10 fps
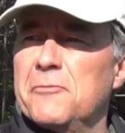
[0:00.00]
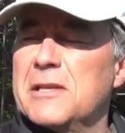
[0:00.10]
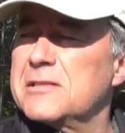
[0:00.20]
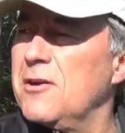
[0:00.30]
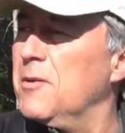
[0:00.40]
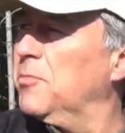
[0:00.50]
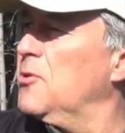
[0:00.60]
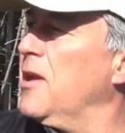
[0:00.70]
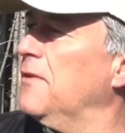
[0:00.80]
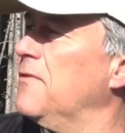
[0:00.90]
redstart,
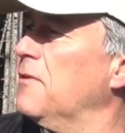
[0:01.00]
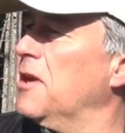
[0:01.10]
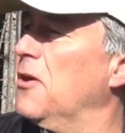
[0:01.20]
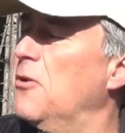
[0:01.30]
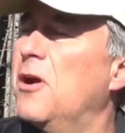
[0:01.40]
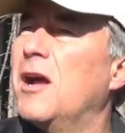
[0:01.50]
blue-headed vireo,